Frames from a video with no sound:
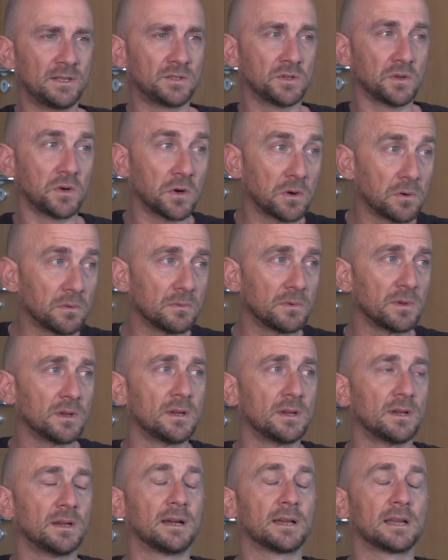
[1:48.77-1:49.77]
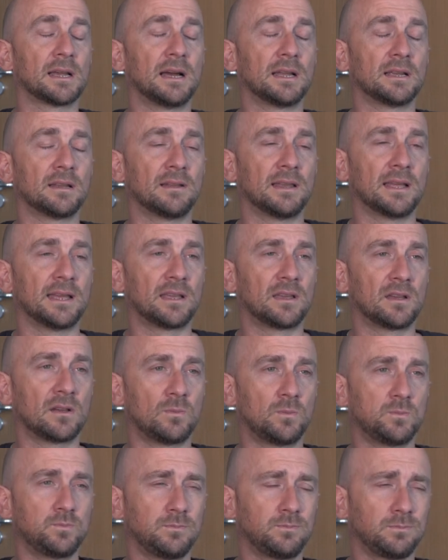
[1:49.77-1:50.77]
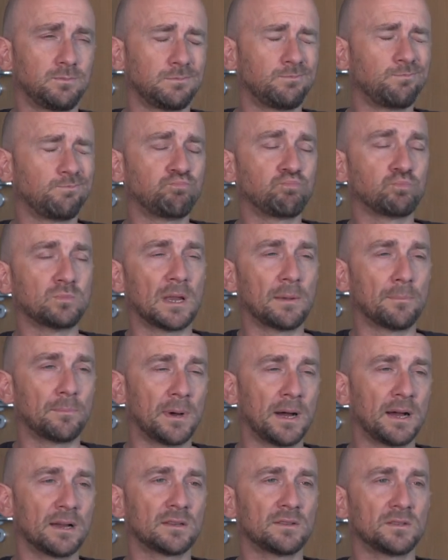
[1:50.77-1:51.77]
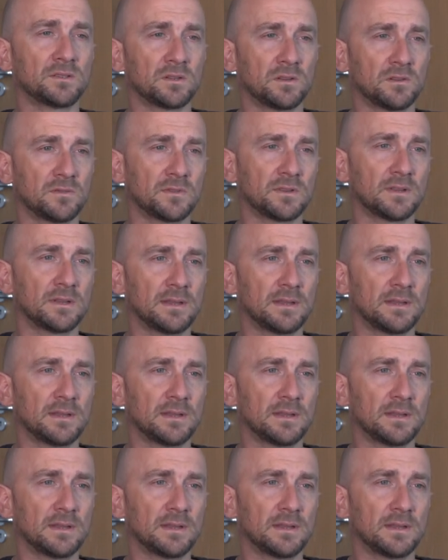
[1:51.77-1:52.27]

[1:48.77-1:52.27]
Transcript: So kind of like went back and stuff.